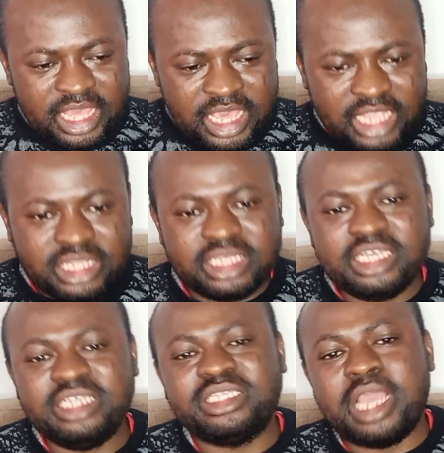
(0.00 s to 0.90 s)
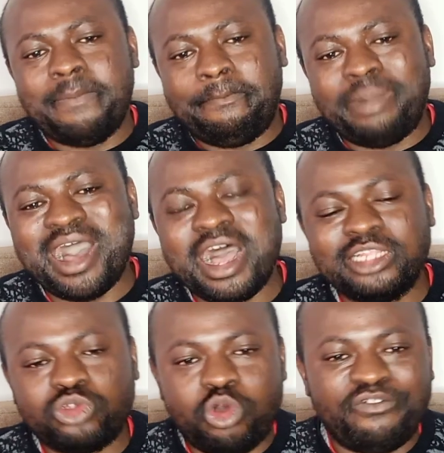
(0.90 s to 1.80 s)
it is a
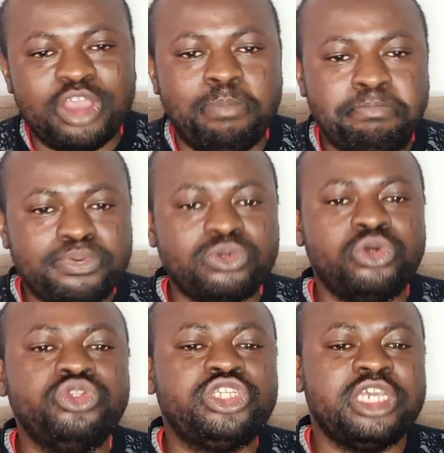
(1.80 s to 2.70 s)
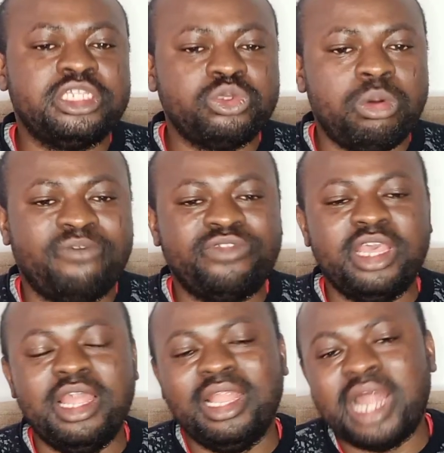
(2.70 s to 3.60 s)
part of a project of
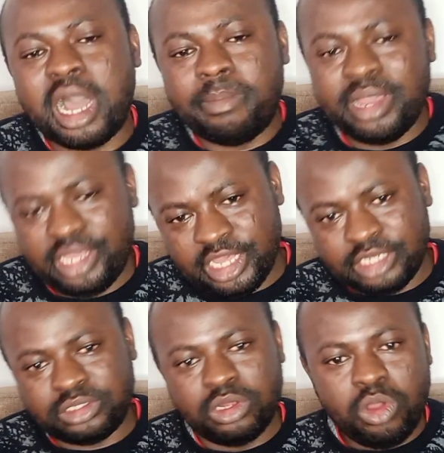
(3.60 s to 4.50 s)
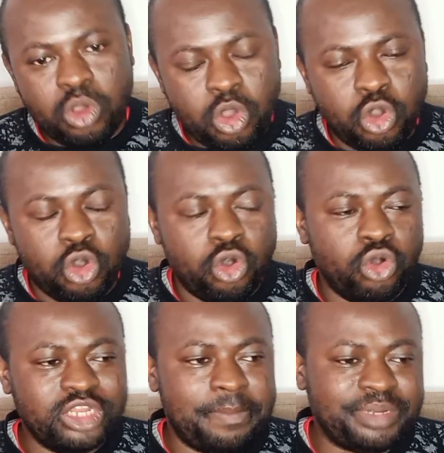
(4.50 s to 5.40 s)
the lab head
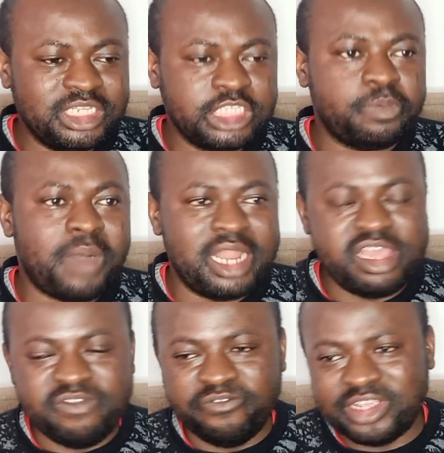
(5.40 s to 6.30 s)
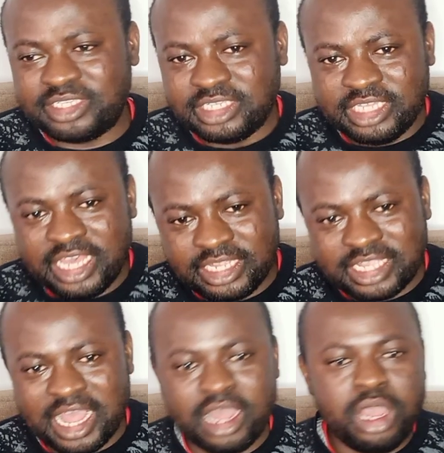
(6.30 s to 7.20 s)
or the principal
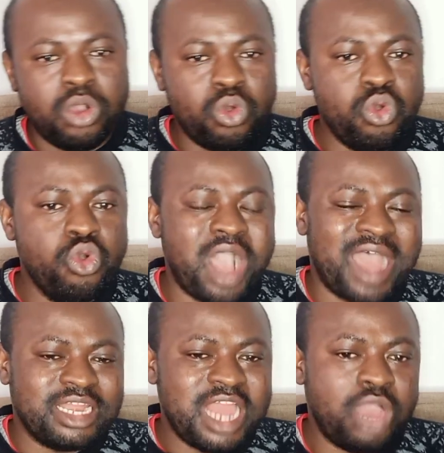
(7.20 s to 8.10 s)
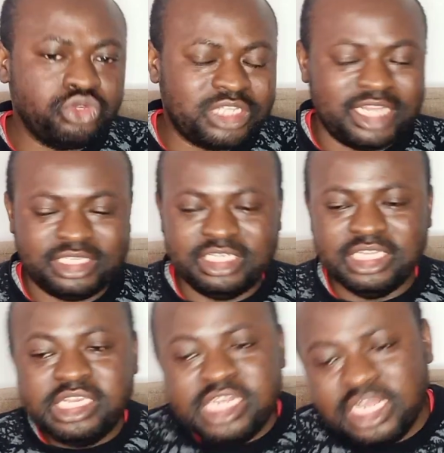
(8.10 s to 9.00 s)
investigator who announced that he
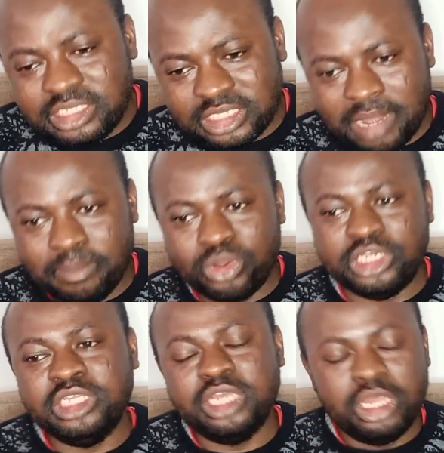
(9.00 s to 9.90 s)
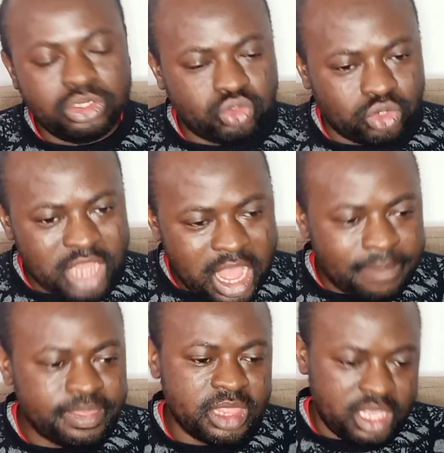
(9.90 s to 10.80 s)
needs somebody to
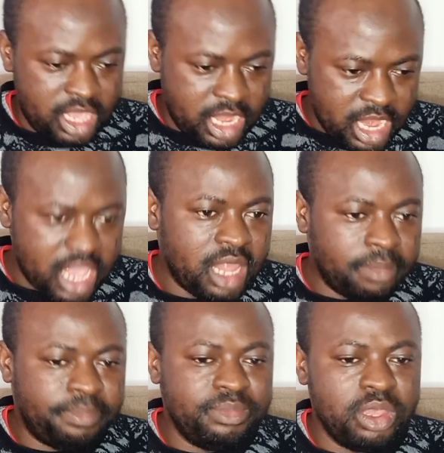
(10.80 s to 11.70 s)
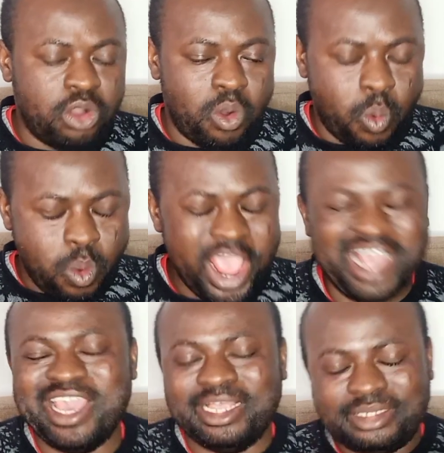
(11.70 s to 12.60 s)
come and help or
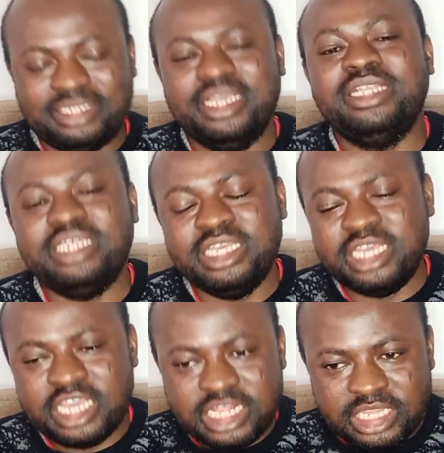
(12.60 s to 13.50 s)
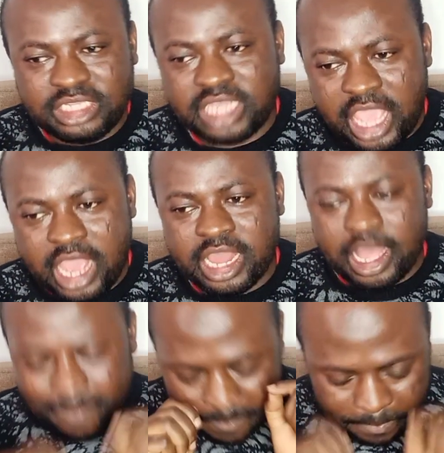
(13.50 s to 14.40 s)
work a study in this
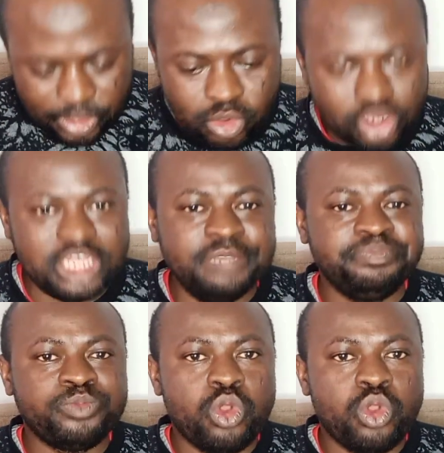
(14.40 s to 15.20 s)
area purely